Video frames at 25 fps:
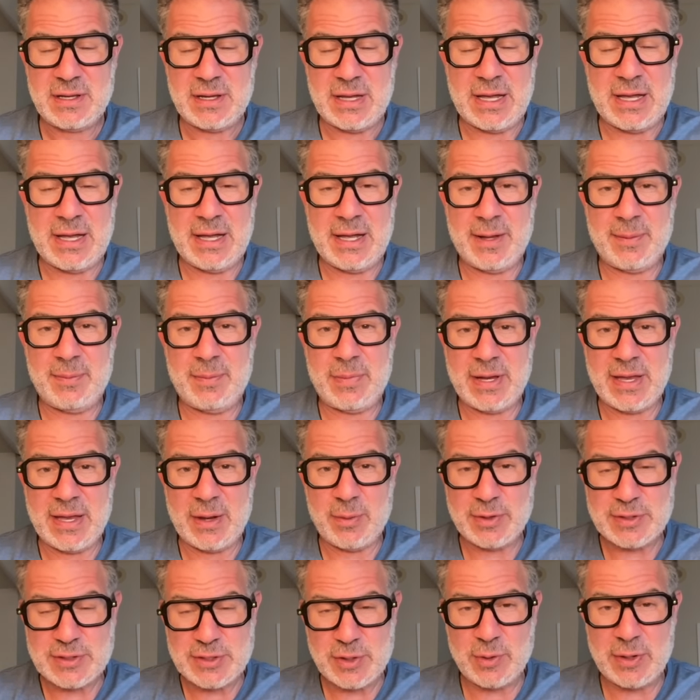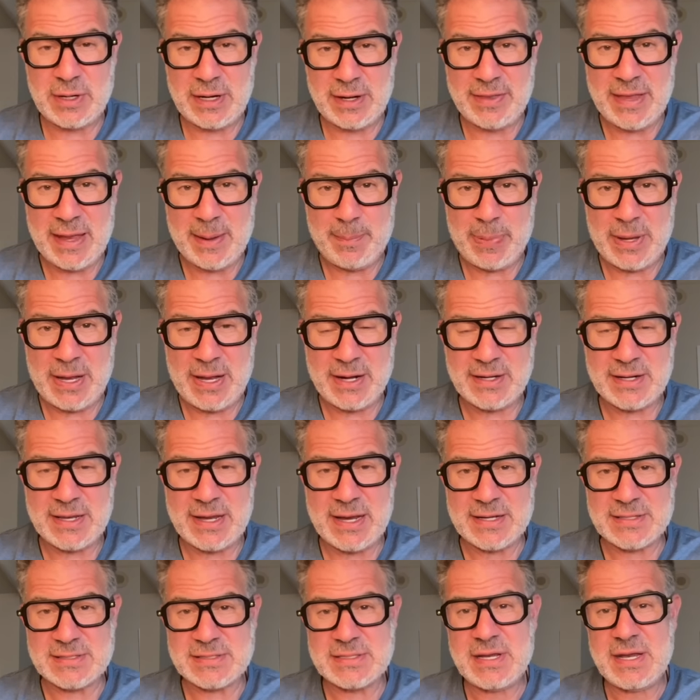And we do it on that
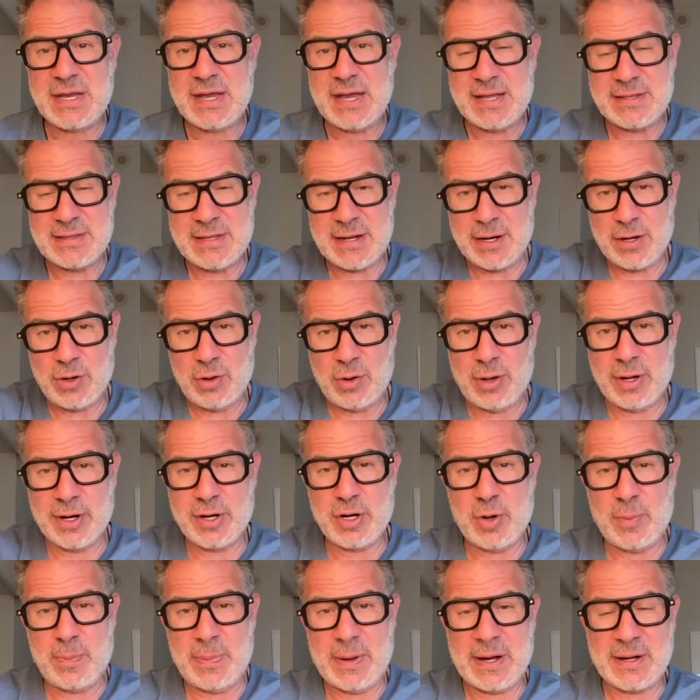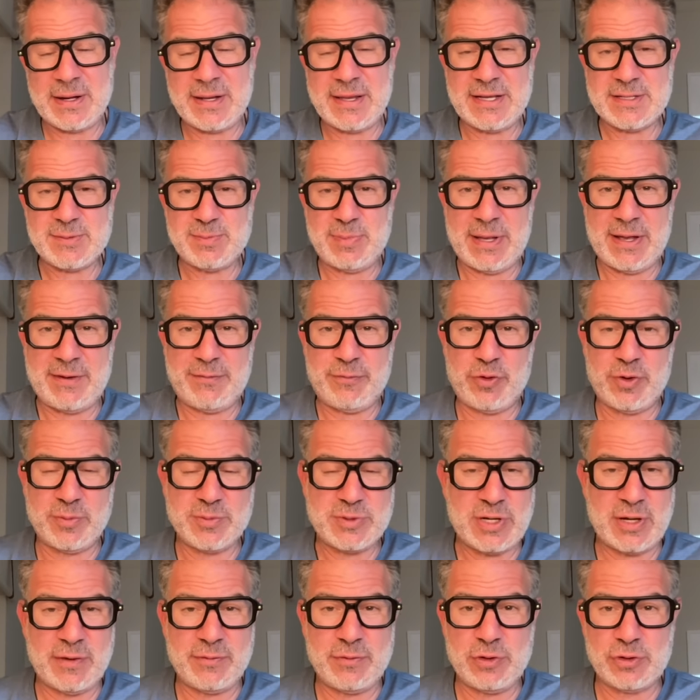podcast and then on audio podcast
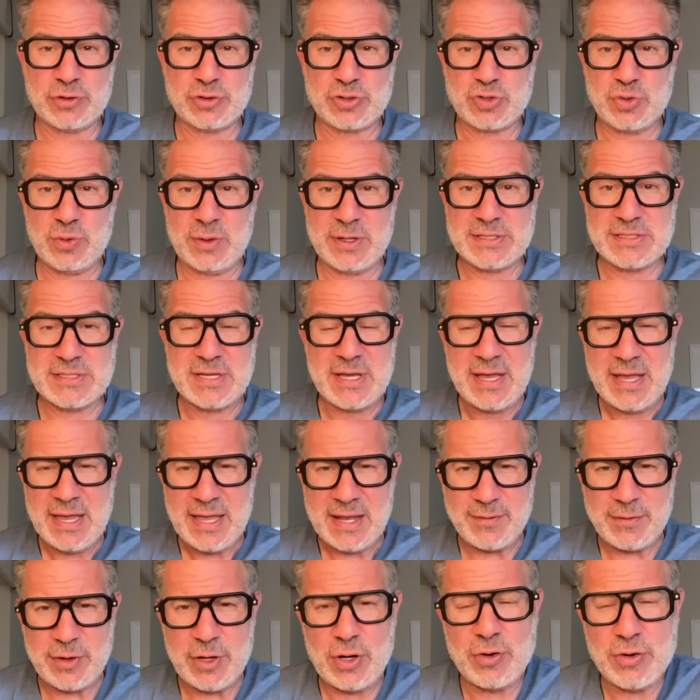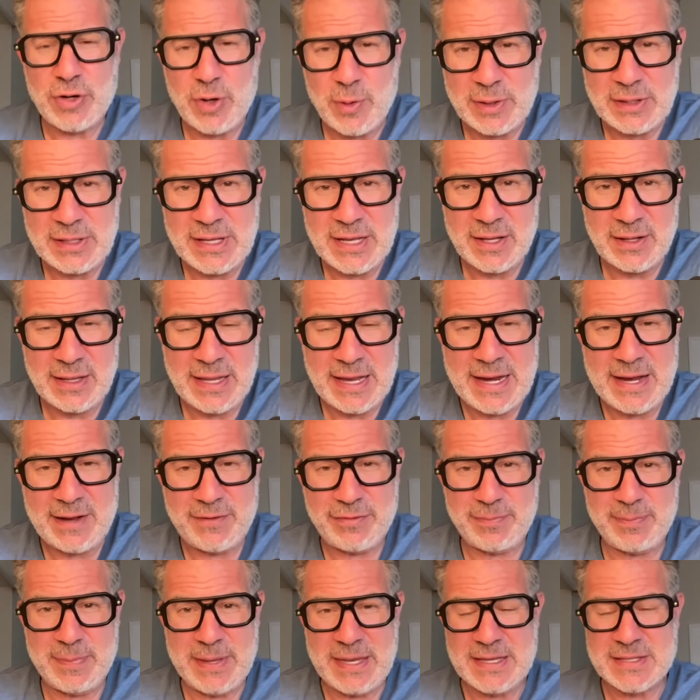platforms of your choice. And if you don't know what Legal
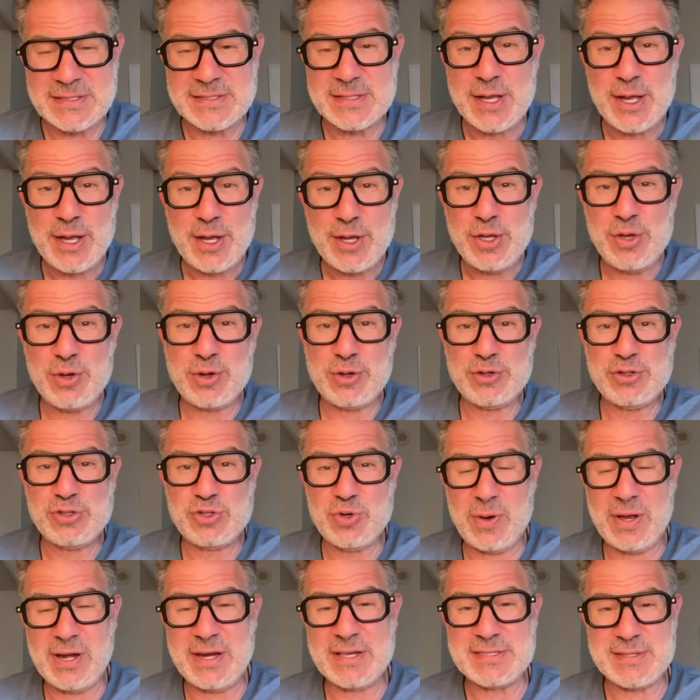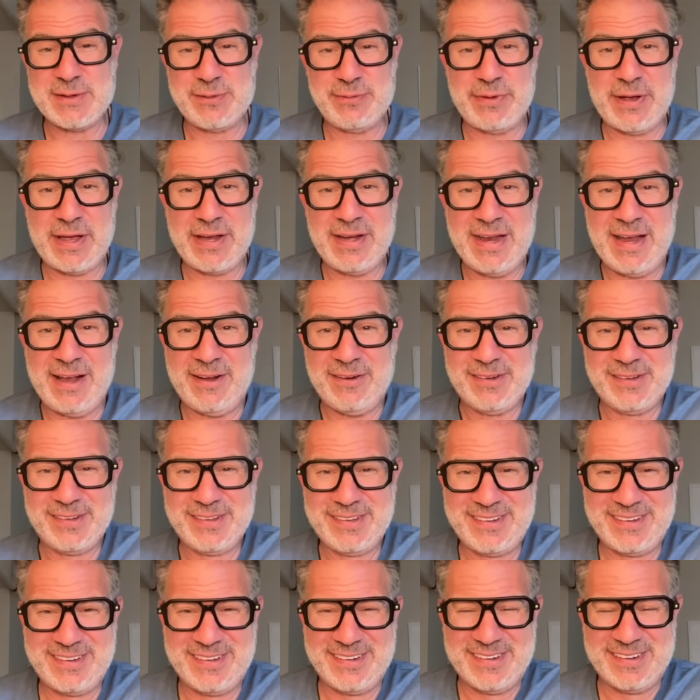AF means, you can join us and find out.
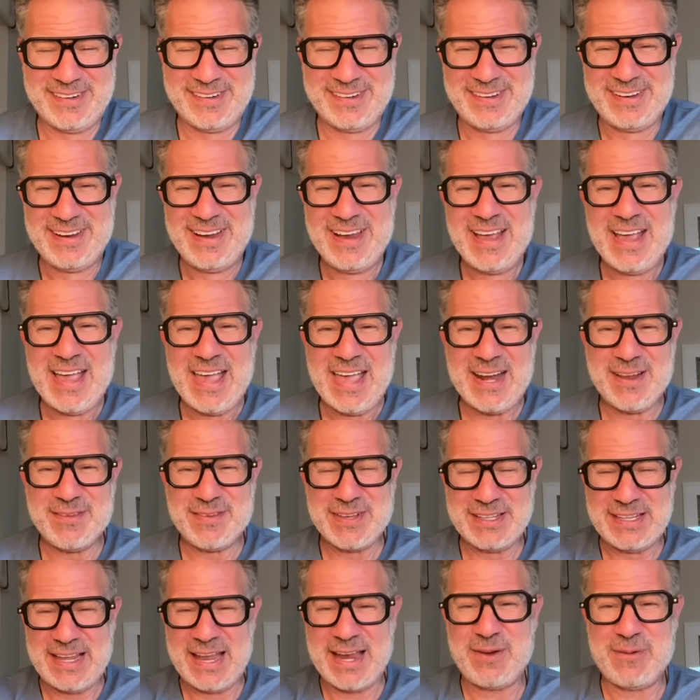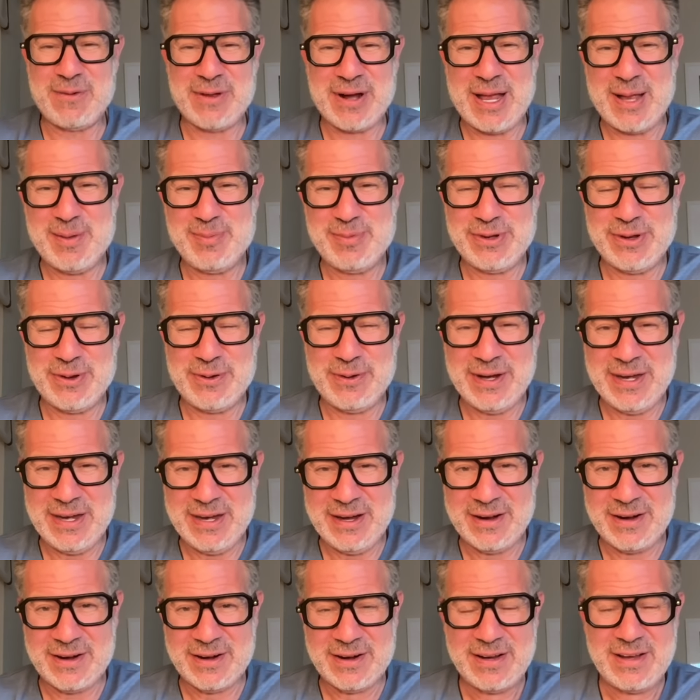And if you like what I'm doing
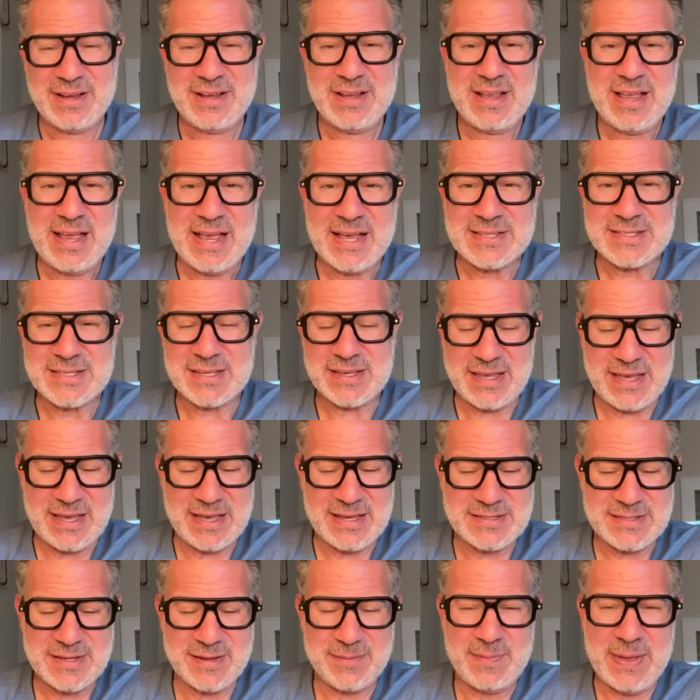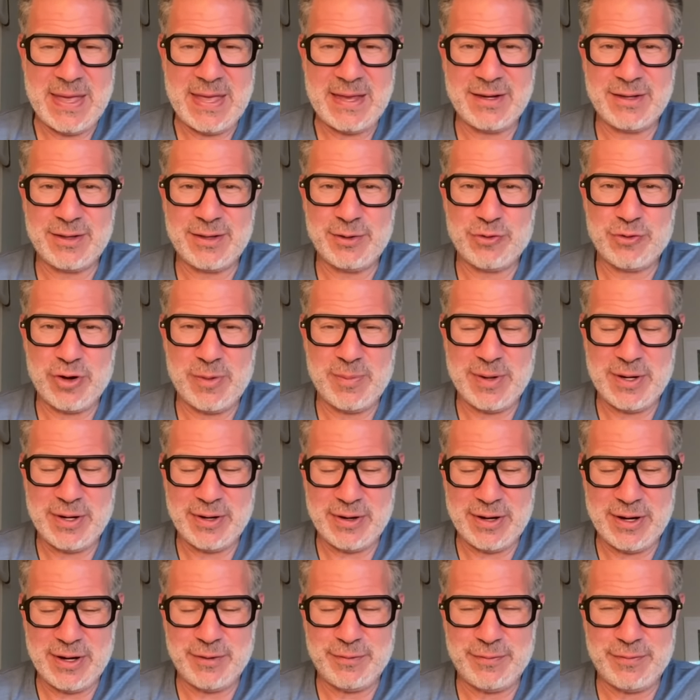here as a main
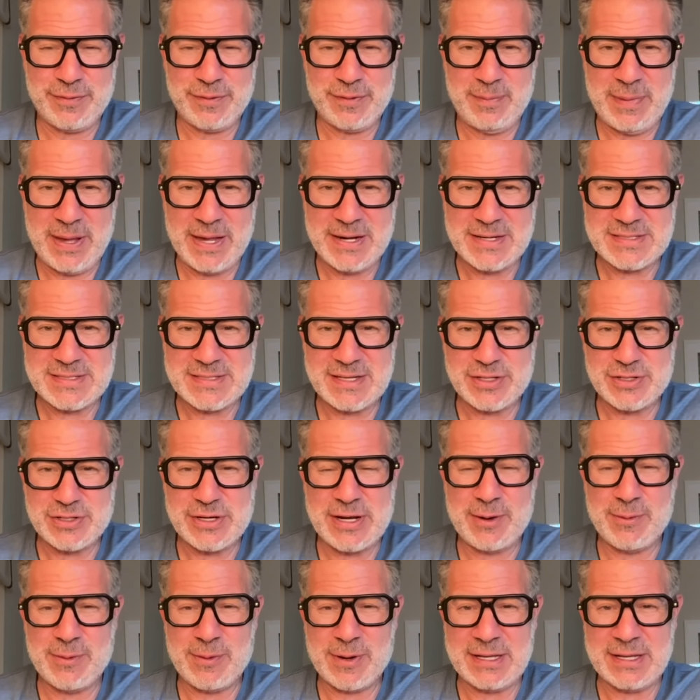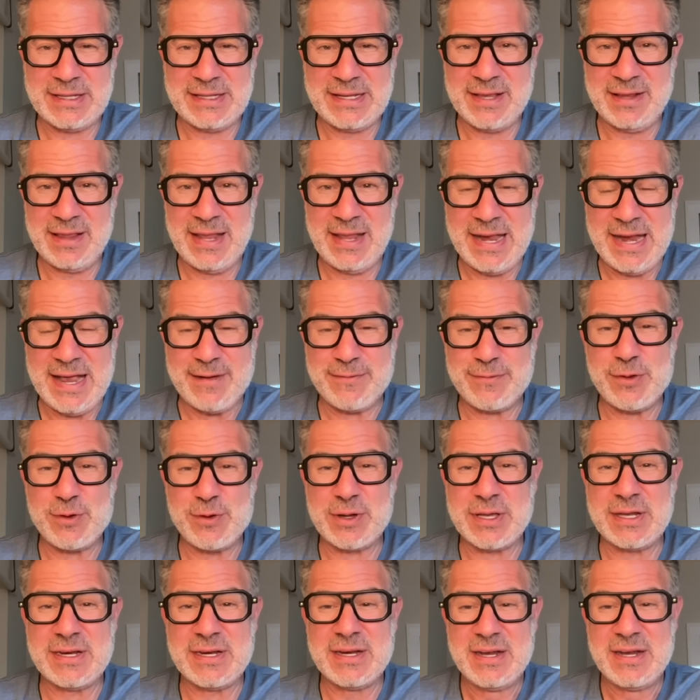contributor here for Midas Touch Network and Legal AF, you
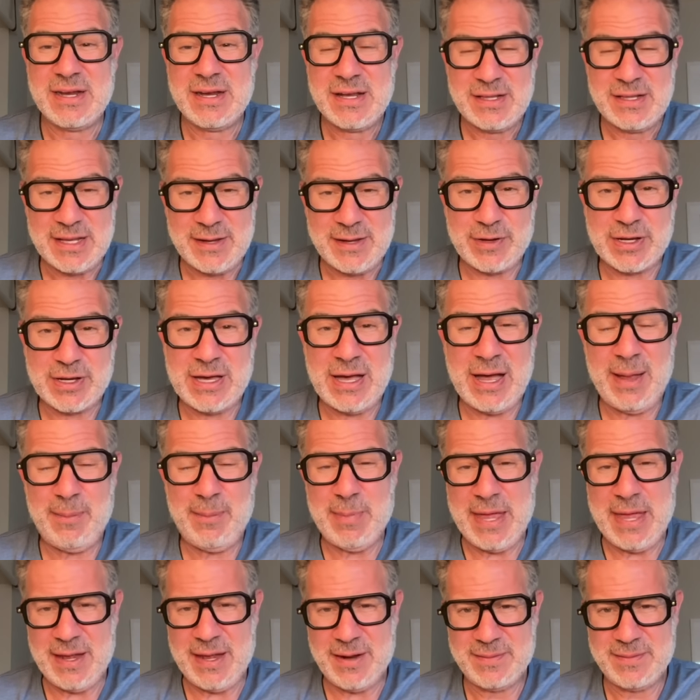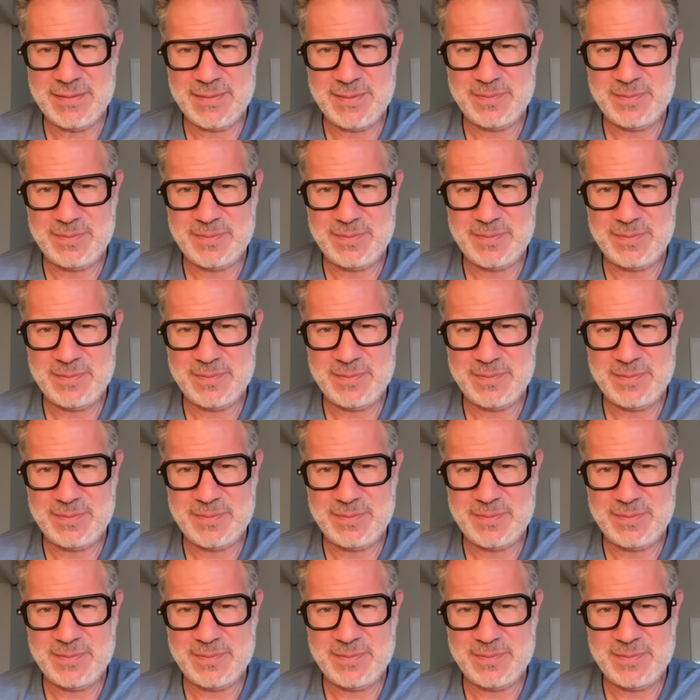can leave a comment.